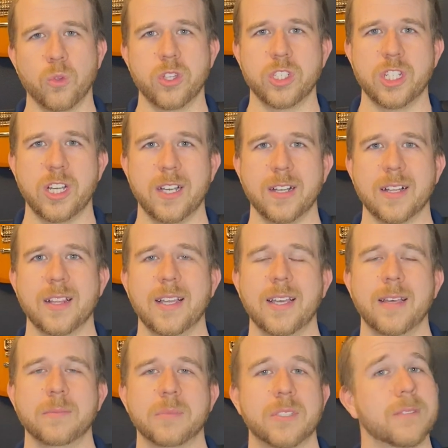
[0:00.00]
stock
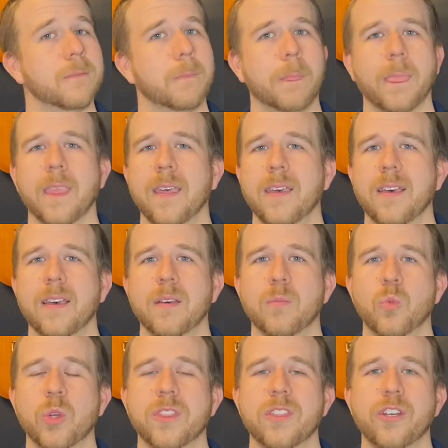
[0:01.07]
climbs
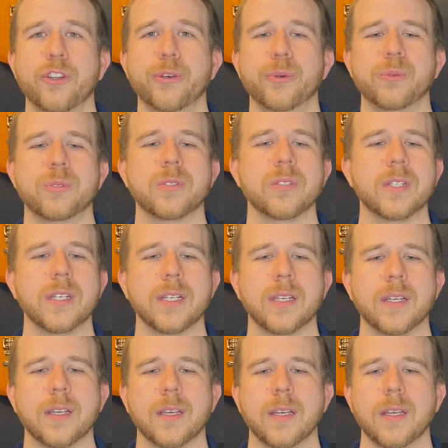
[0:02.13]
with the news.
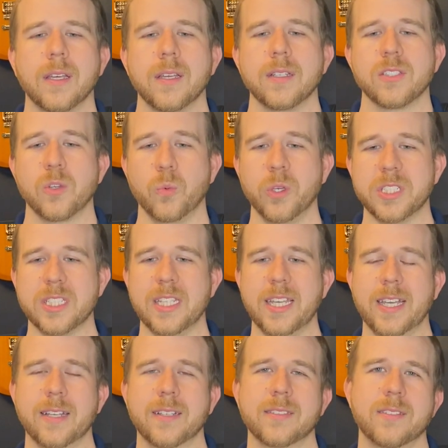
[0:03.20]
So what's
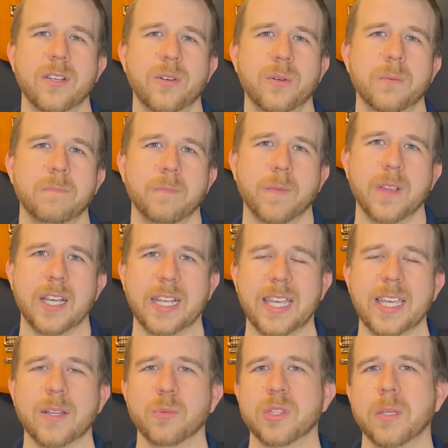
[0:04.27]
next? So
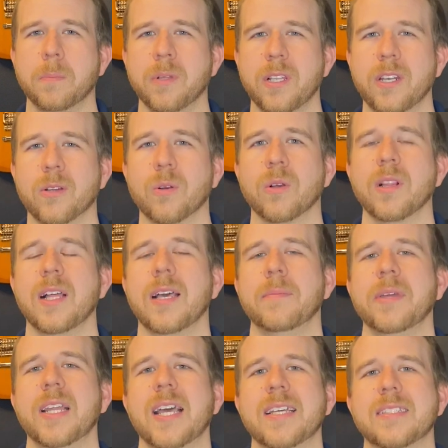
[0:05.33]
again, with the political
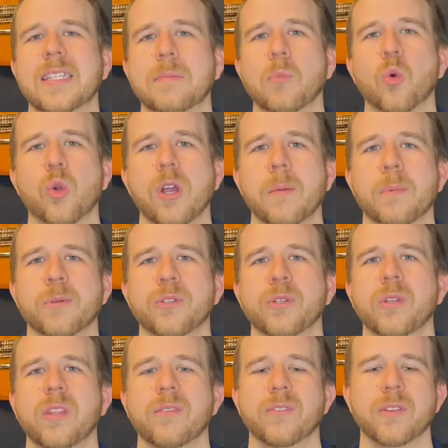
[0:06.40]
climate, I see more
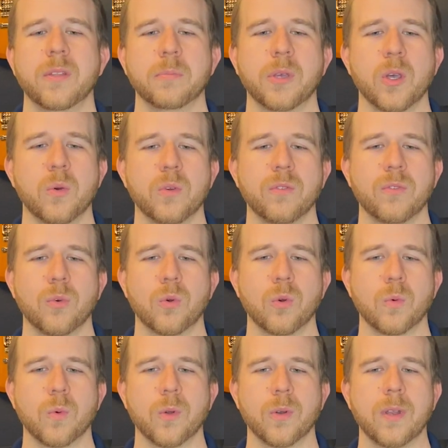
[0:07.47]
opportunity for them going
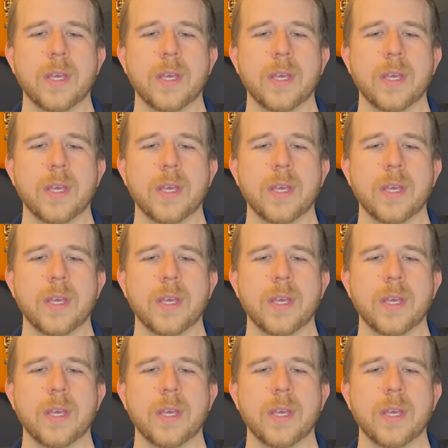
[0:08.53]
forward,